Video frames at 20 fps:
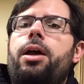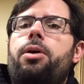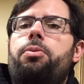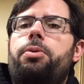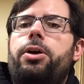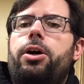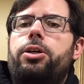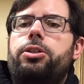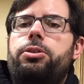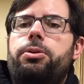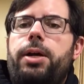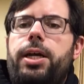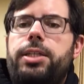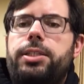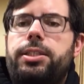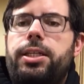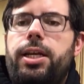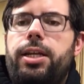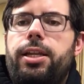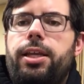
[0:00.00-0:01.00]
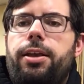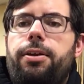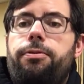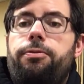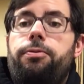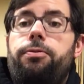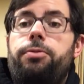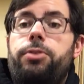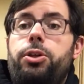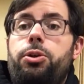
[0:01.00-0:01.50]
We also ask that if
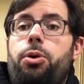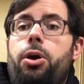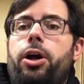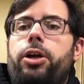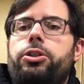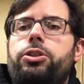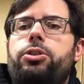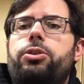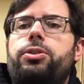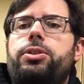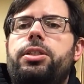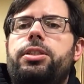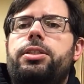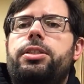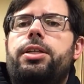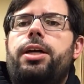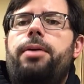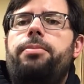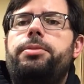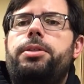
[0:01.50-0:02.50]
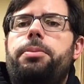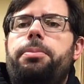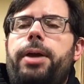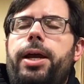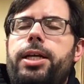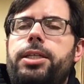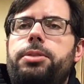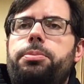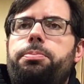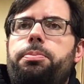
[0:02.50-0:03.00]
you are choosing to come to
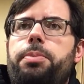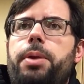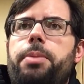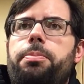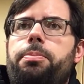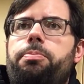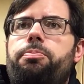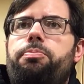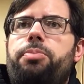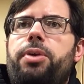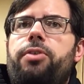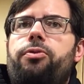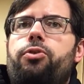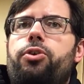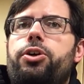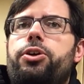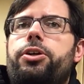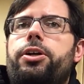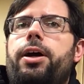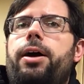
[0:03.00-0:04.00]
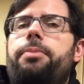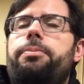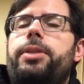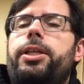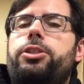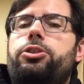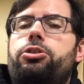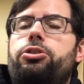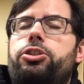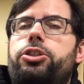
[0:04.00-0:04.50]
Mass, before you come,
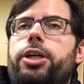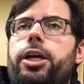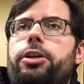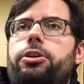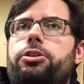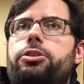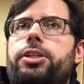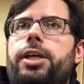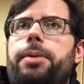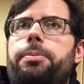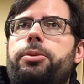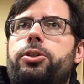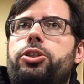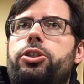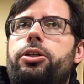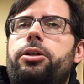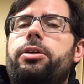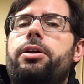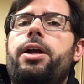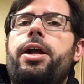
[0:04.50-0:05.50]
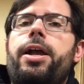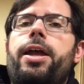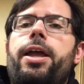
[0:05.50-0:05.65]
that you check your temperature.